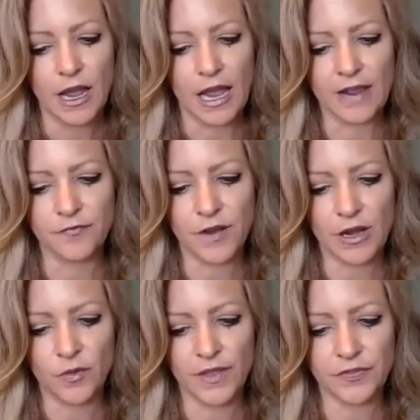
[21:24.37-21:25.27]
I
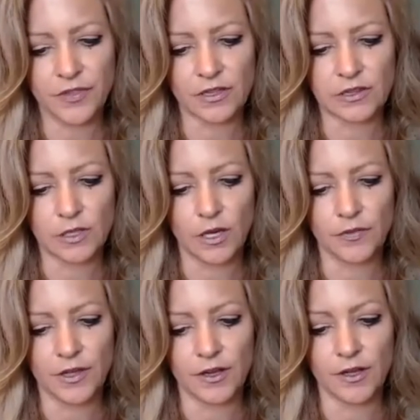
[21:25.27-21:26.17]
found that
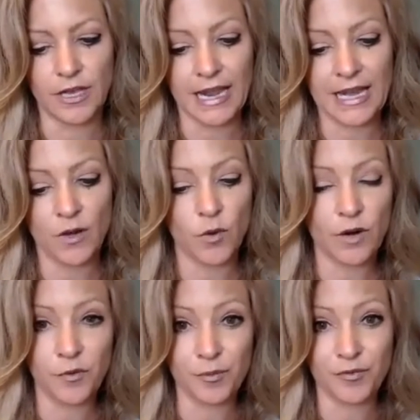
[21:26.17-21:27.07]
the anywhere
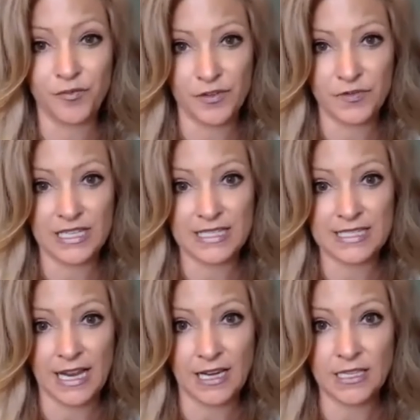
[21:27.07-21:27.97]
from 15
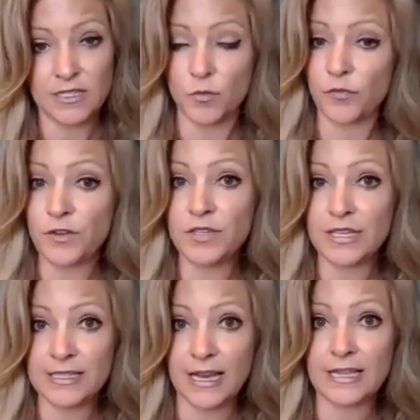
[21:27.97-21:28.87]
seconds, well,
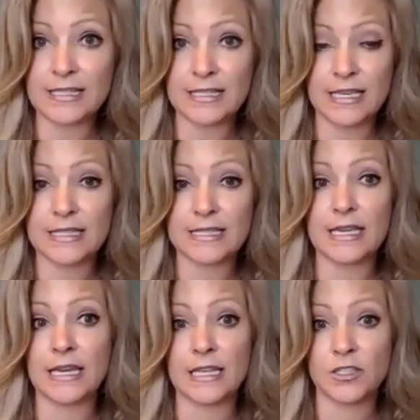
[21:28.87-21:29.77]
15 seconds is
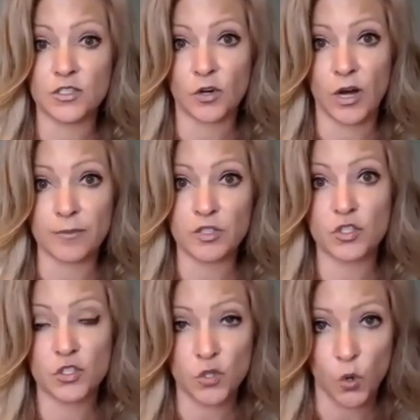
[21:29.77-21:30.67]
an Instagram
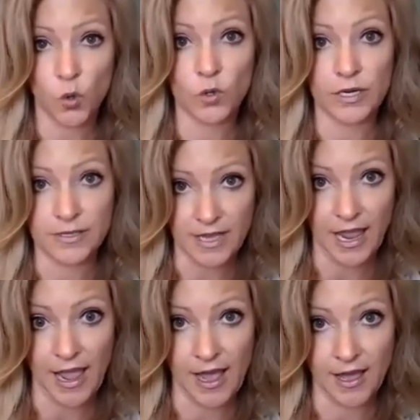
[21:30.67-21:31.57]
stories
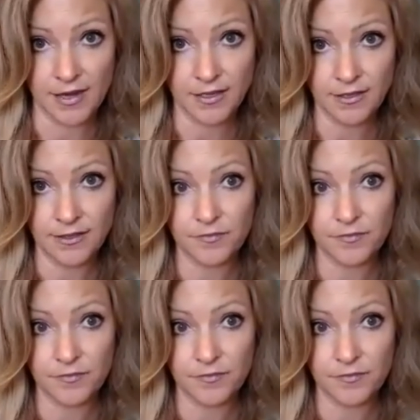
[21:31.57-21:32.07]
ad,